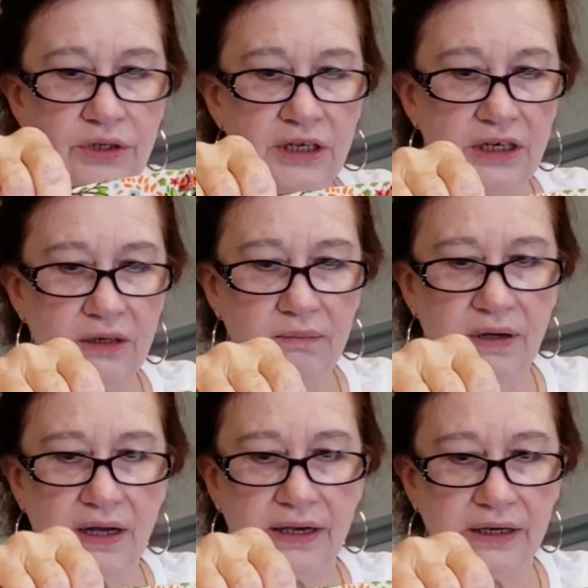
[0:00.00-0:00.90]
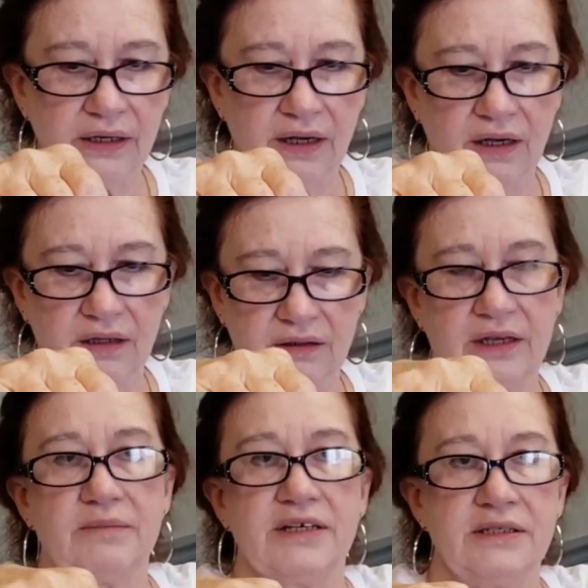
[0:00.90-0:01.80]
keep my,
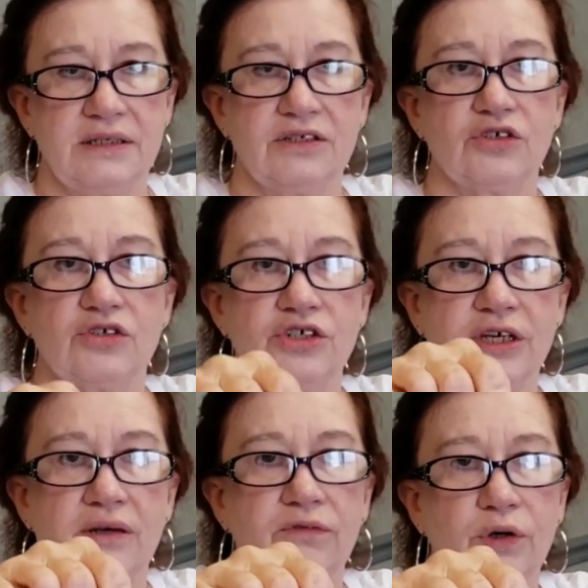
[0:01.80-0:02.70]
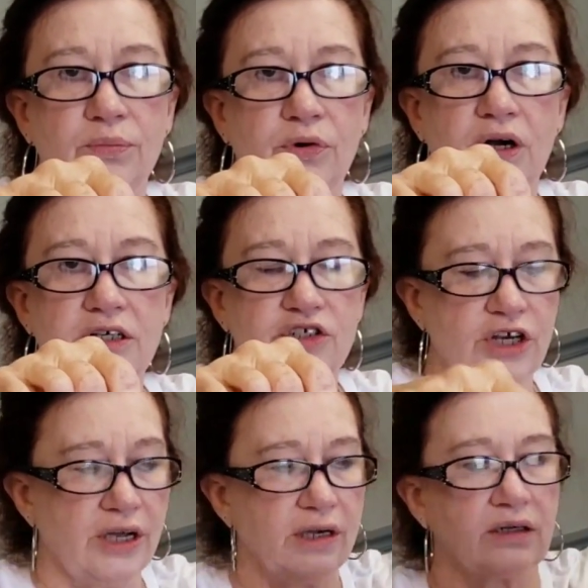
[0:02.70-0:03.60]
like my scissors in for a
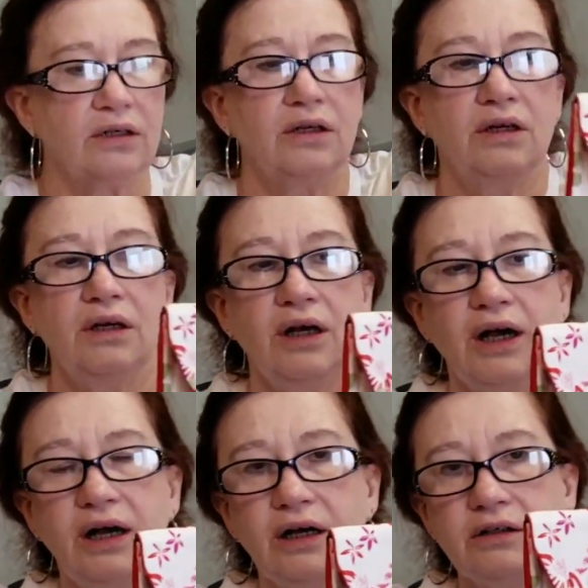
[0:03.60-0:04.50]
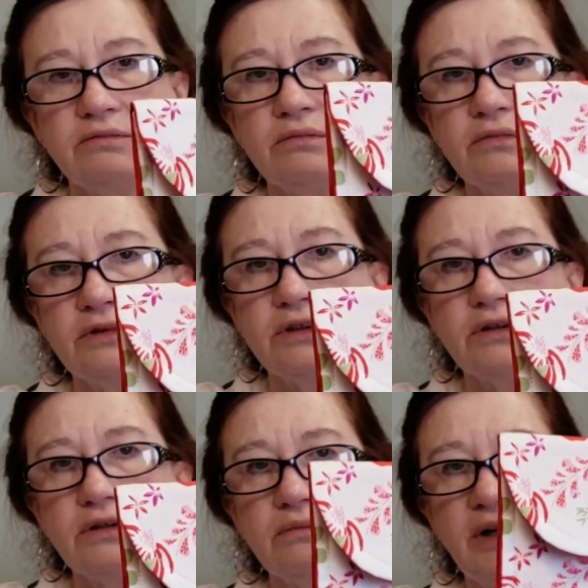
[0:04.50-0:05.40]
project,
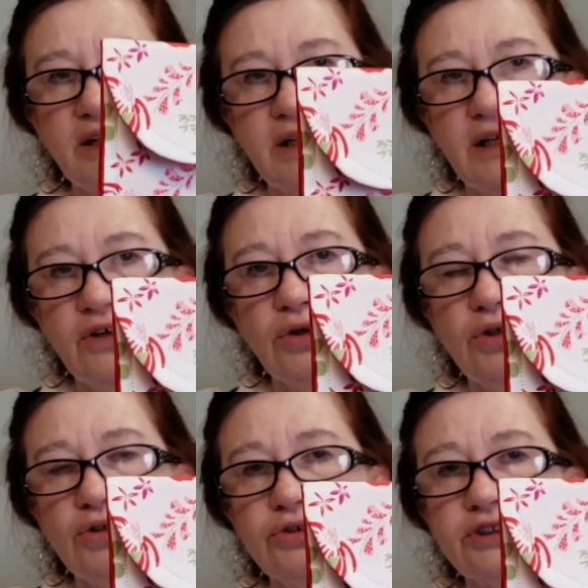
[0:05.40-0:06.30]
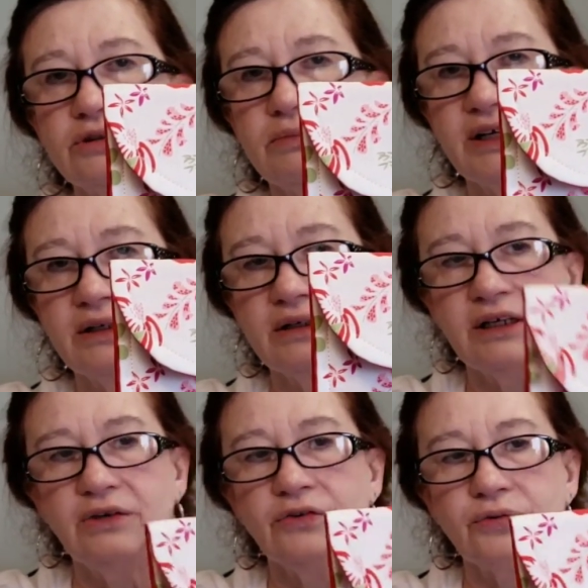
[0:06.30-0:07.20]
my needles, my
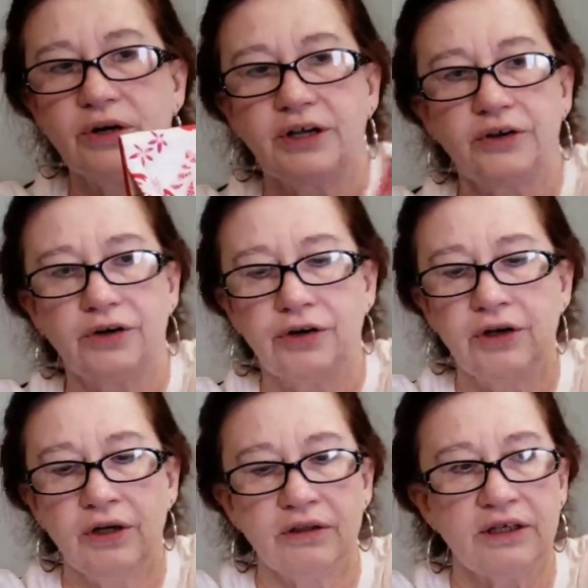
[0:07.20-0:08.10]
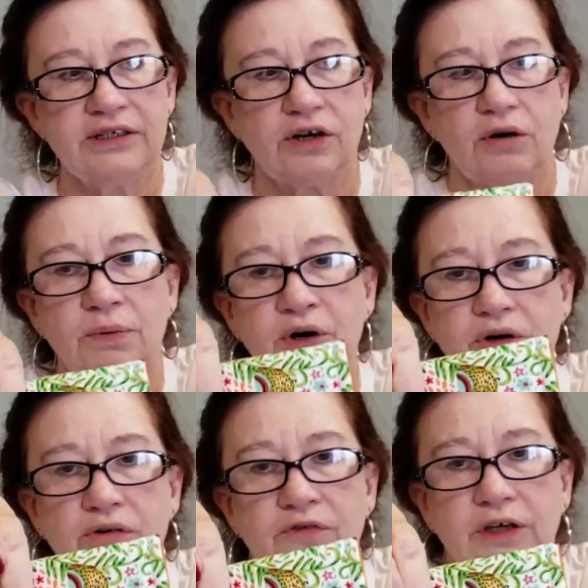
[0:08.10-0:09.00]
needle threader. These are
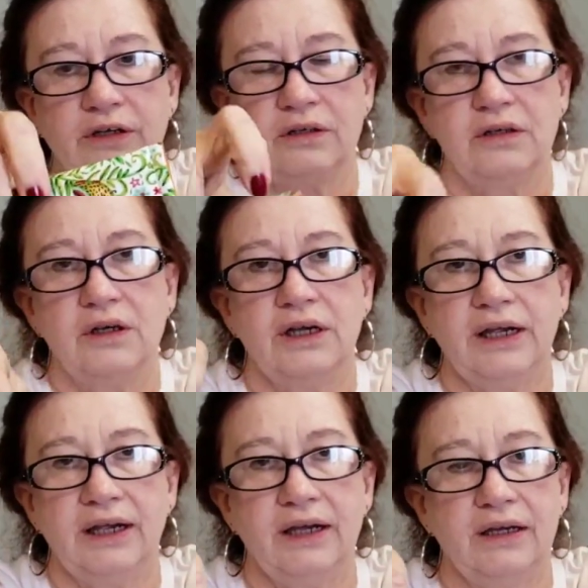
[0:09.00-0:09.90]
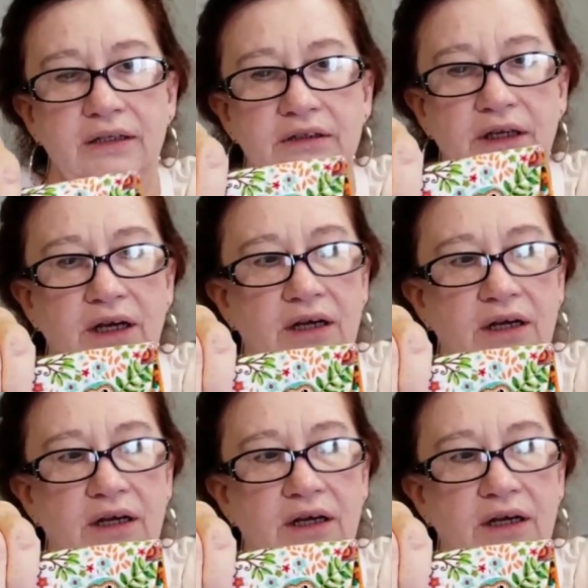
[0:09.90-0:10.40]
perfect. And